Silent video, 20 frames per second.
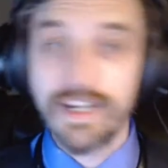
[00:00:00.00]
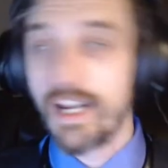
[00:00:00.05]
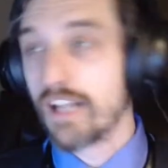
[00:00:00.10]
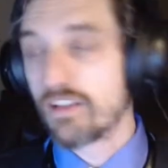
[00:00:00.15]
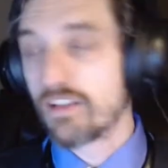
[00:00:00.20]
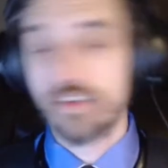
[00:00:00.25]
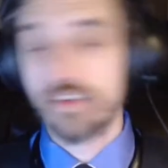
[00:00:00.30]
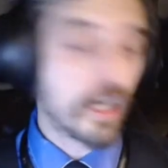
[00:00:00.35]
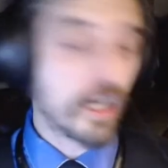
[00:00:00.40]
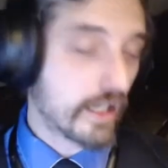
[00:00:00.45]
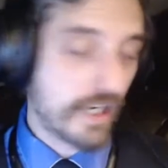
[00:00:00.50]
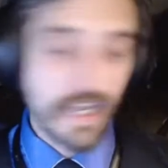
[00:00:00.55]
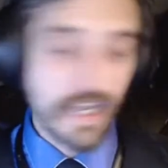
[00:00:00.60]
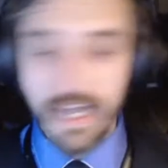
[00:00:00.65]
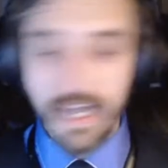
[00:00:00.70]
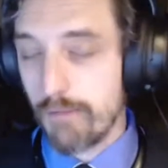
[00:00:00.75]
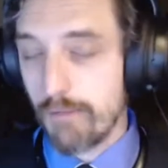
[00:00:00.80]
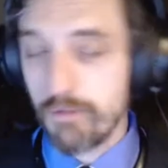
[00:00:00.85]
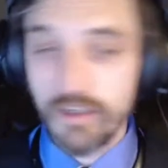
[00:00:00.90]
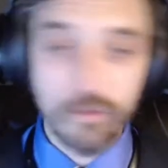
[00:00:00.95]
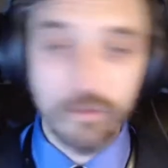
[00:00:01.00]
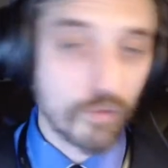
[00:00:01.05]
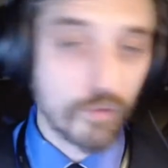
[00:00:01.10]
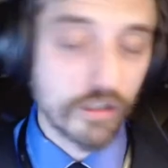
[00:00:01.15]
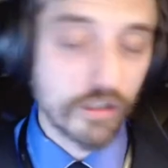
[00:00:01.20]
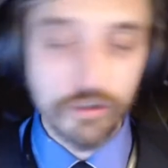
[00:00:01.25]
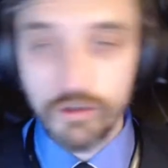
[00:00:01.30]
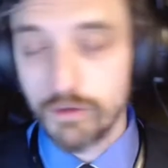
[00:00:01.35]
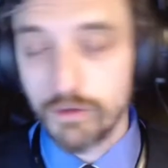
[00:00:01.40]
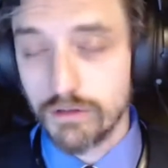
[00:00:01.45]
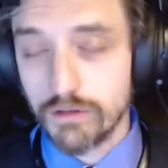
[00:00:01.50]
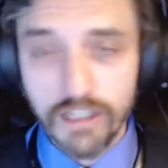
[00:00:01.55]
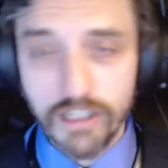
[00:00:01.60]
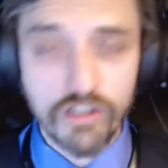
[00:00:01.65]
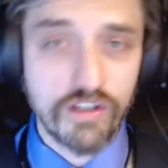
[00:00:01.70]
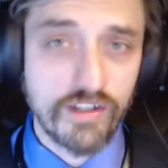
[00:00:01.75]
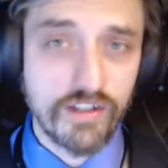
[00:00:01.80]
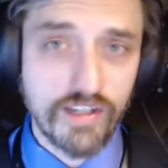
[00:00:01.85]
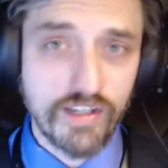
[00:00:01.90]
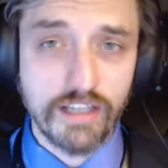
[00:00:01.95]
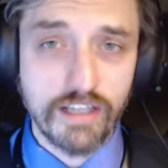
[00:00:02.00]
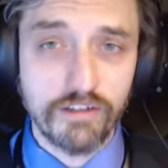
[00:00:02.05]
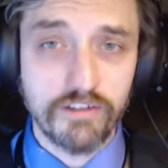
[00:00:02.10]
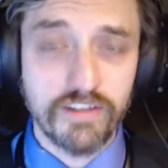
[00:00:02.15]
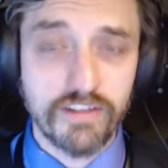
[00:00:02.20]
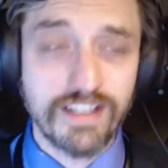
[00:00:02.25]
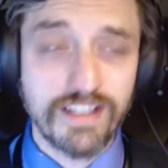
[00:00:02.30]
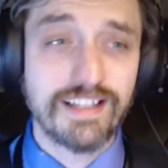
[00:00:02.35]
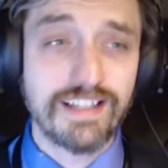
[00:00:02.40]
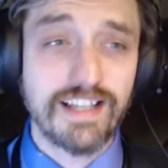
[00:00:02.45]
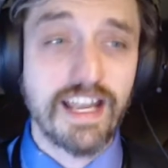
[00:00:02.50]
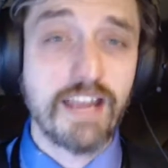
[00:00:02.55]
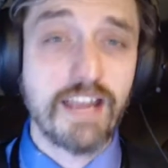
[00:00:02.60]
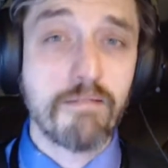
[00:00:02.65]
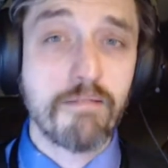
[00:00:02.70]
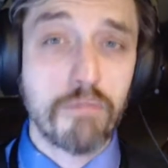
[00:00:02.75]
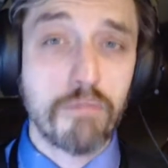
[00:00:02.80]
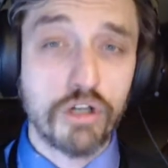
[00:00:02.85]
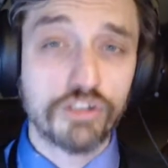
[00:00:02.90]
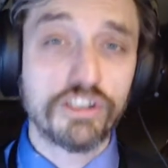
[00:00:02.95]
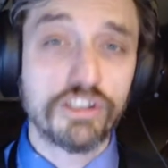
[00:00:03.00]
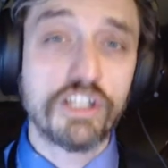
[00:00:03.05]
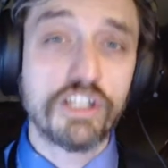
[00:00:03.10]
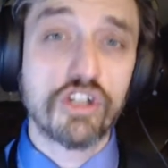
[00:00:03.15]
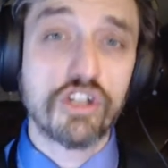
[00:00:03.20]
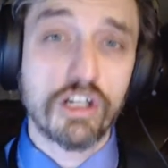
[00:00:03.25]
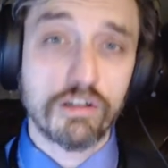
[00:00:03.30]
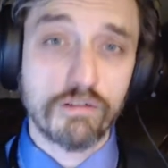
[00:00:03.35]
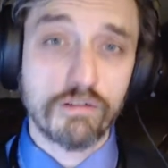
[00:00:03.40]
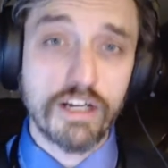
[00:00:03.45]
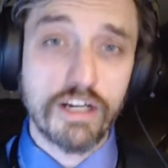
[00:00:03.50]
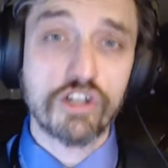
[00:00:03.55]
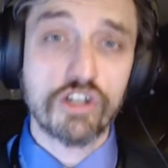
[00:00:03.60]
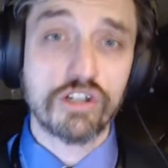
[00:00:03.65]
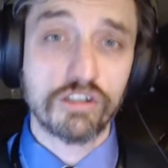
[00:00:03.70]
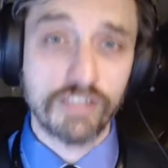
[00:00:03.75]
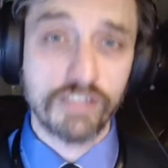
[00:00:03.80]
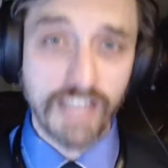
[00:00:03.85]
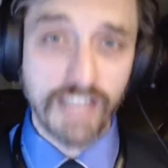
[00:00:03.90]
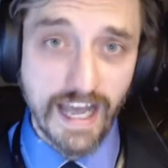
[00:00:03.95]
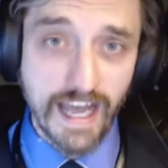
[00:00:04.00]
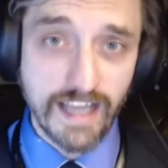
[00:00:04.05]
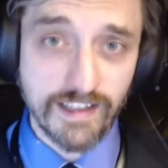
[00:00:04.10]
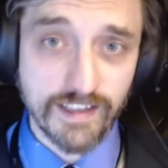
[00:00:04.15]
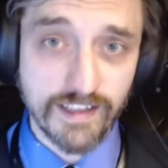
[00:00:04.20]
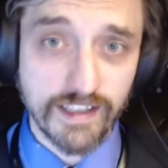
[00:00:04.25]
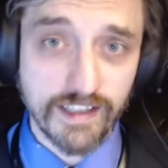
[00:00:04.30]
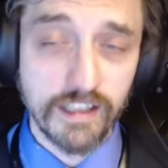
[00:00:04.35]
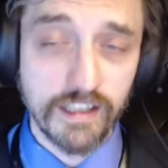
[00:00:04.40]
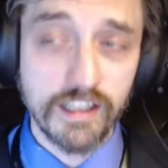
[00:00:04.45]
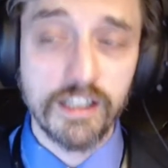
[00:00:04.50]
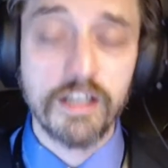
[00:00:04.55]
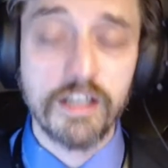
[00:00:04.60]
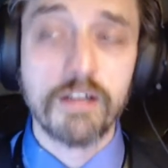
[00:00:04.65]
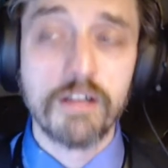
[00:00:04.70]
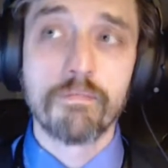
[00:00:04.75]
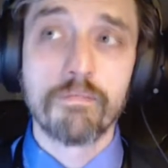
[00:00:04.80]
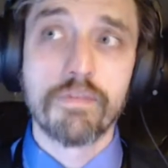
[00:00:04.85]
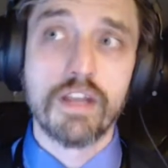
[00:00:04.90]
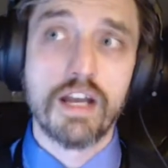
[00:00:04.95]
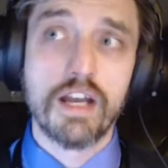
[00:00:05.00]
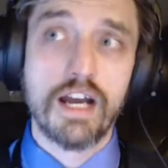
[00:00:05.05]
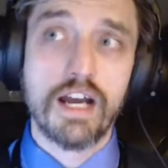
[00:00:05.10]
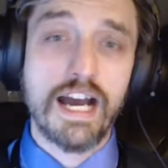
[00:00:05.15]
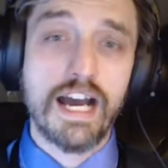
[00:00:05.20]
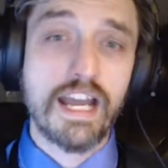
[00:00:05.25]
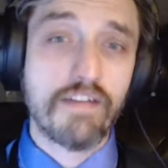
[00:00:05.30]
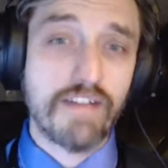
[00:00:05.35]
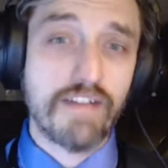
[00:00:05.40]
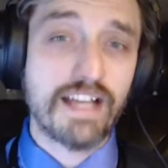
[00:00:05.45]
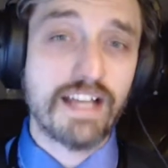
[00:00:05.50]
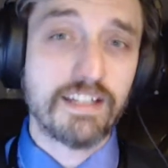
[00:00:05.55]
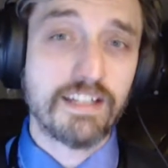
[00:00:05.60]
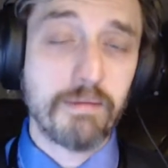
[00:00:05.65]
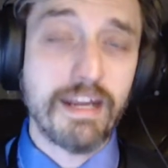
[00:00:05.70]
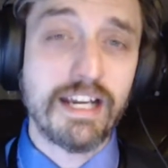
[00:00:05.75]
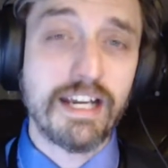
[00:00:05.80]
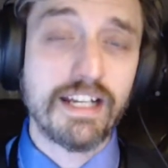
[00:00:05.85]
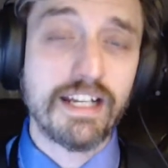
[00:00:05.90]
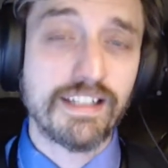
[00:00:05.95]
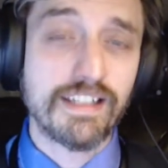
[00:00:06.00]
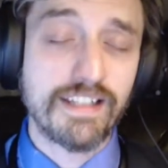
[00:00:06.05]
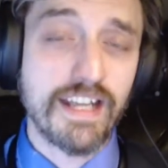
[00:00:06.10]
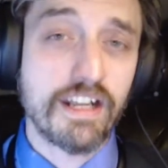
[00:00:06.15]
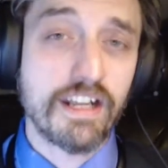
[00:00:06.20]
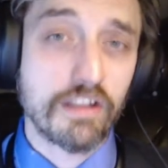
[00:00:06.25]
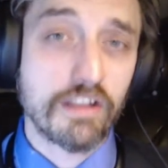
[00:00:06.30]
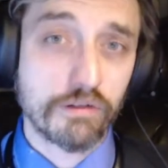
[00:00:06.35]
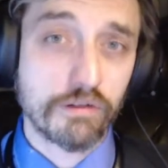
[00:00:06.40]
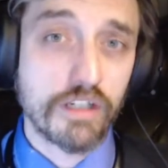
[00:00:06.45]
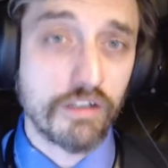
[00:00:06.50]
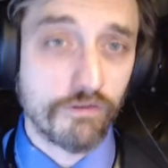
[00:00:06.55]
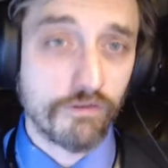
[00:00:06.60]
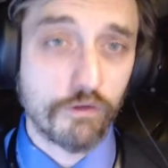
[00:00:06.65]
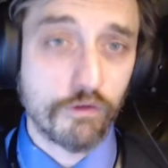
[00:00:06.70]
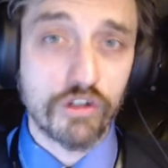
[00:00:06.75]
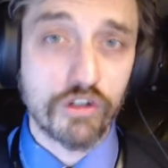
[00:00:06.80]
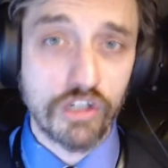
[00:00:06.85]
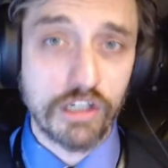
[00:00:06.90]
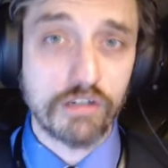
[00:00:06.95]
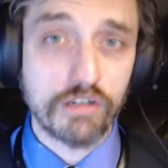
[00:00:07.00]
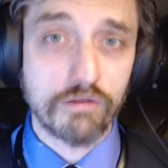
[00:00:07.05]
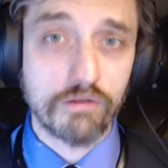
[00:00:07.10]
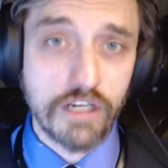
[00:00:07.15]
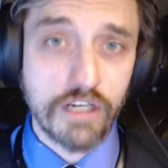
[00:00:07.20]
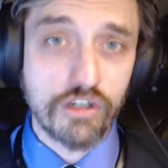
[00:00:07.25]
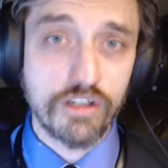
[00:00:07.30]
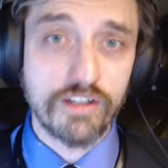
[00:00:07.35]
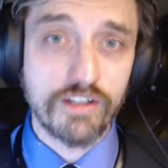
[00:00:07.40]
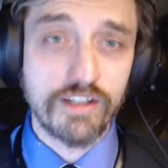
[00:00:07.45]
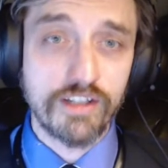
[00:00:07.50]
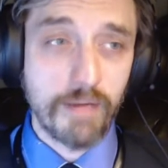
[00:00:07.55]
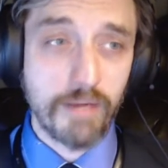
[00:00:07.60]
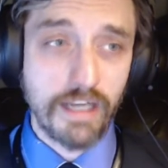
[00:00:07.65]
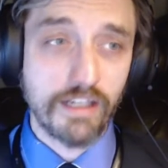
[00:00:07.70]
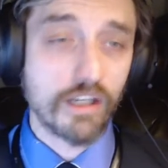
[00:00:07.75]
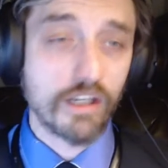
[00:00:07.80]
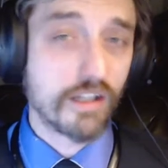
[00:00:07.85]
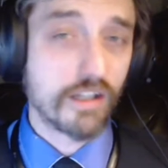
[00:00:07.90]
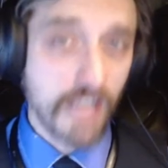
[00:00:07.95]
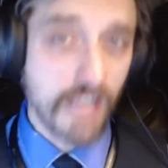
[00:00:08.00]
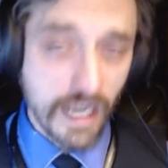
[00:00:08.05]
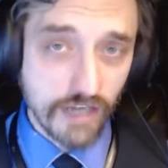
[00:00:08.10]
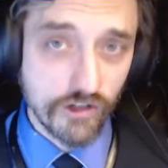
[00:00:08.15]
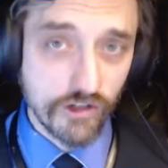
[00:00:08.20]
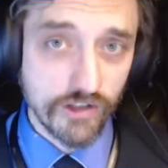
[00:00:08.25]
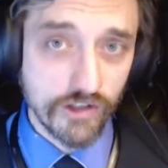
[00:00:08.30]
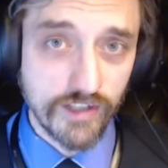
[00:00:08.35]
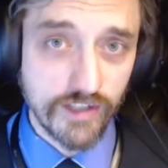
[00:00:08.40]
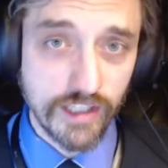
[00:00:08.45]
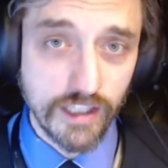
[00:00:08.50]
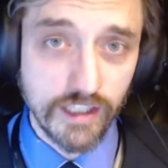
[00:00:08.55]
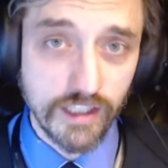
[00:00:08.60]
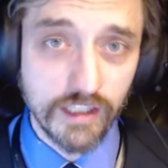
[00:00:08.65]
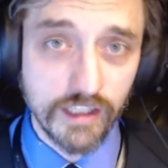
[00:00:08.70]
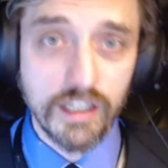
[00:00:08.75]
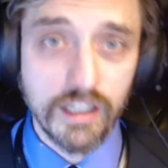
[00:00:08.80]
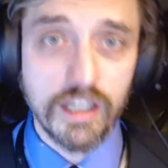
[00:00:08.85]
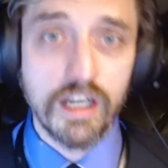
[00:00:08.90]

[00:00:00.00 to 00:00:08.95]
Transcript: It's not going to happen in one or two election cycles. This is a multi generational task. Okay. I have estimated it to take three to four generations, depending on the agency.